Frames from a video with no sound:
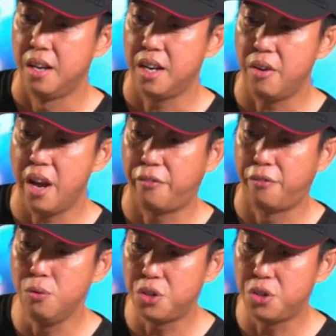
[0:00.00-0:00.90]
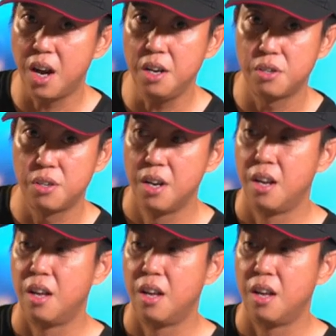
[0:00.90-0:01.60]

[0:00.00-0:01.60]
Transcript: Now at full charge